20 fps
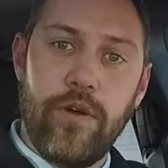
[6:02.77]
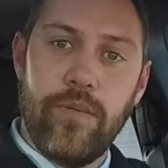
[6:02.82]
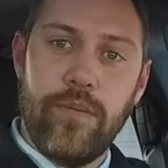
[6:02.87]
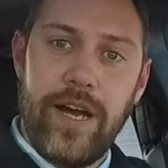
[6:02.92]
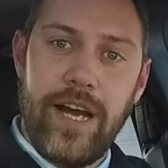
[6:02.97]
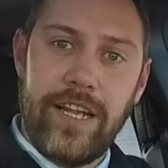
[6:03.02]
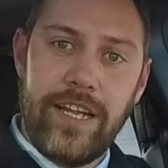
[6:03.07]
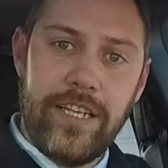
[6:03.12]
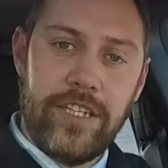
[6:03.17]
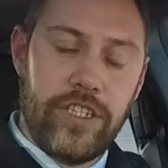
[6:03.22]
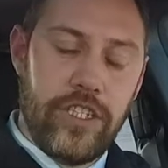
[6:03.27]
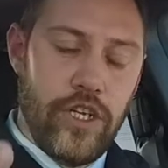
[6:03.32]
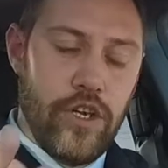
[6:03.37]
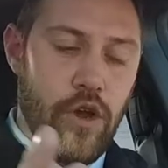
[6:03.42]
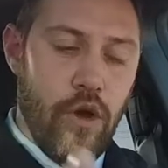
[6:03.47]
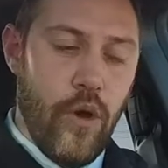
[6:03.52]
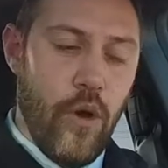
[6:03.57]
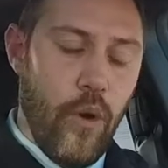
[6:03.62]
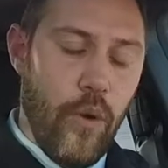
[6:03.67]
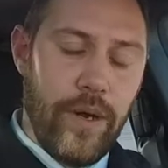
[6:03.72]
mileage,
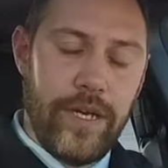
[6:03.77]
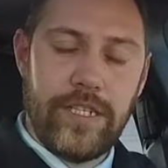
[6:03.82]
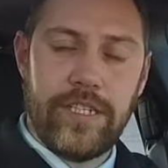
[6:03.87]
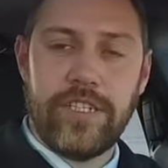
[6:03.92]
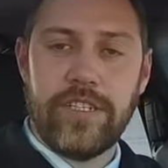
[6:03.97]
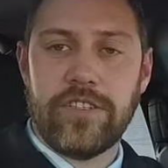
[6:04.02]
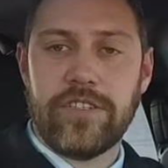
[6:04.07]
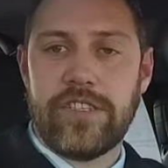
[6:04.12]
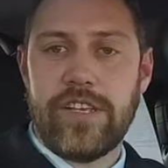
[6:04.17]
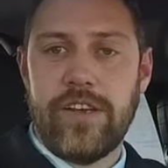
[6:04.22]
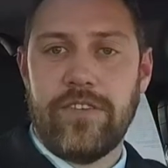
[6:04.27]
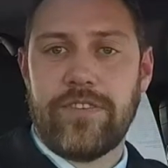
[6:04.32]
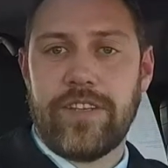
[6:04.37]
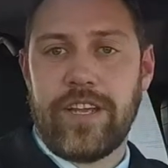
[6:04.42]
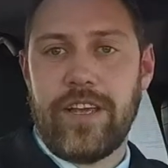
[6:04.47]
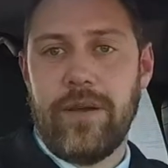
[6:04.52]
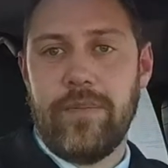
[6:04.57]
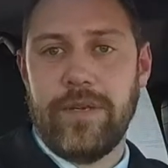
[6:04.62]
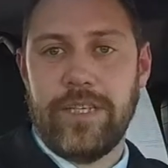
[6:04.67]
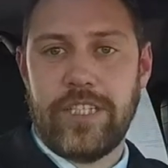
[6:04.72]
you owe it to yourself to
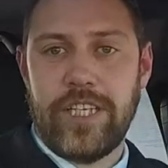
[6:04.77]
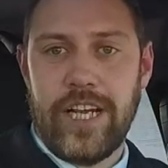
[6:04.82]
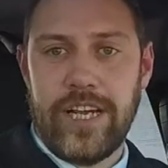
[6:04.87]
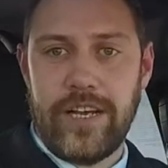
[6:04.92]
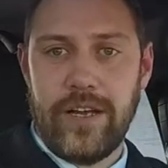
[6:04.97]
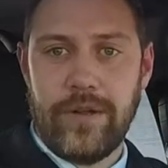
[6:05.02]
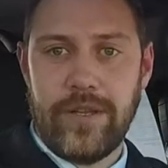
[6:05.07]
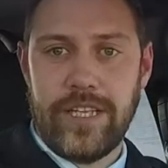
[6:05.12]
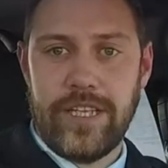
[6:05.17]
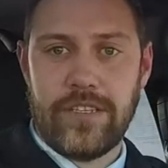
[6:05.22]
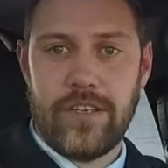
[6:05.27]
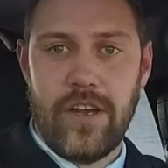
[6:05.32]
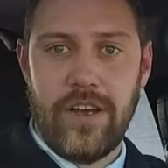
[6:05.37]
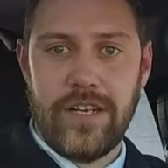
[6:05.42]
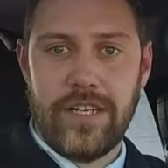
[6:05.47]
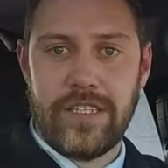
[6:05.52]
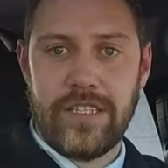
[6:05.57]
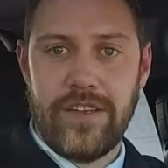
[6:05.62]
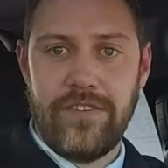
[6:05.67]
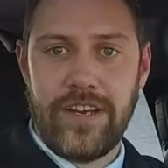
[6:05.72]
come and check out this
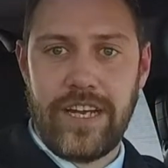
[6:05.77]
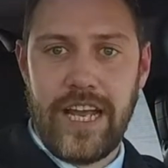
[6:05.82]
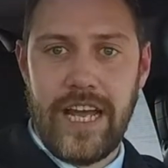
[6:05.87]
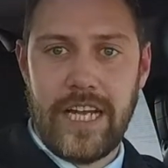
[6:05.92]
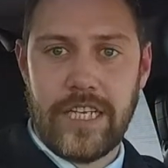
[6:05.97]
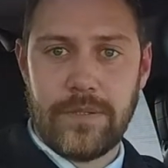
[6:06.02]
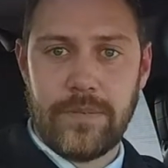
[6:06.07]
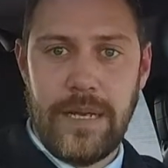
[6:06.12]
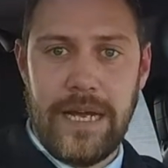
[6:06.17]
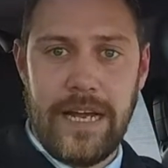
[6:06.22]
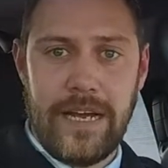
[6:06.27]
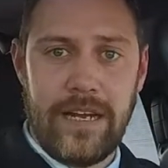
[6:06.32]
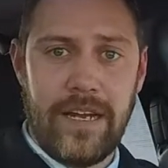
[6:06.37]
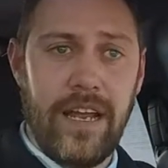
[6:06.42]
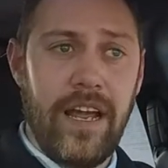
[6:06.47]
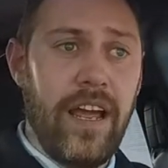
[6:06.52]
Honda Civic hatchback.